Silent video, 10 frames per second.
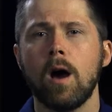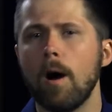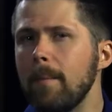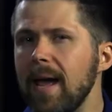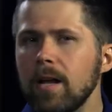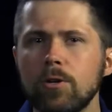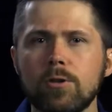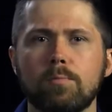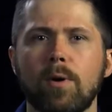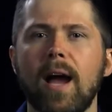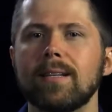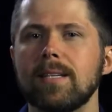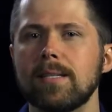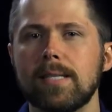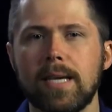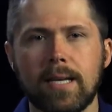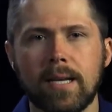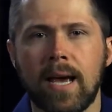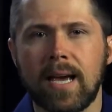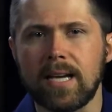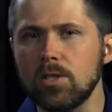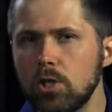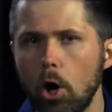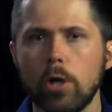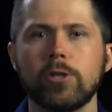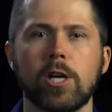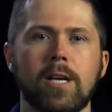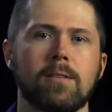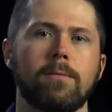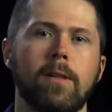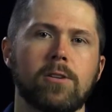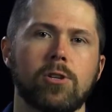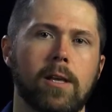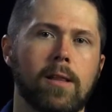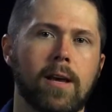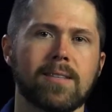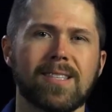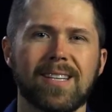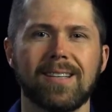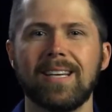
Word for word: a man who's practiced in indulging his fleshly lusts and